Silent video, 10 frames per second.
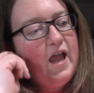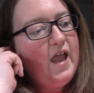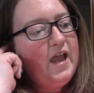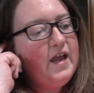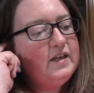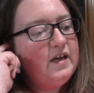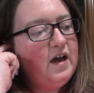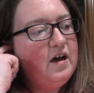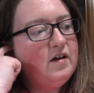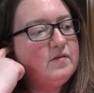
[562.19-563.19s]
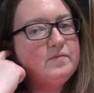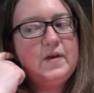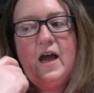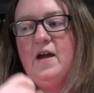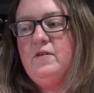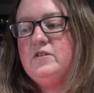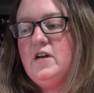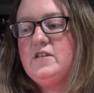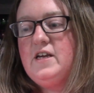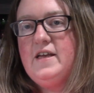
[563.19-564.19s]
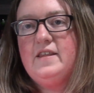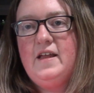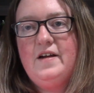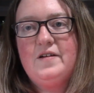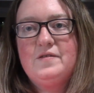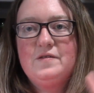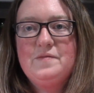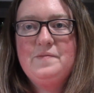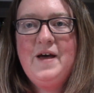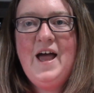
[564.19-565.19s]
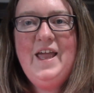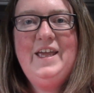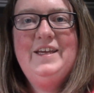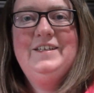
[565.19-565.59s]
And um, I will talk to you guys later. Bye.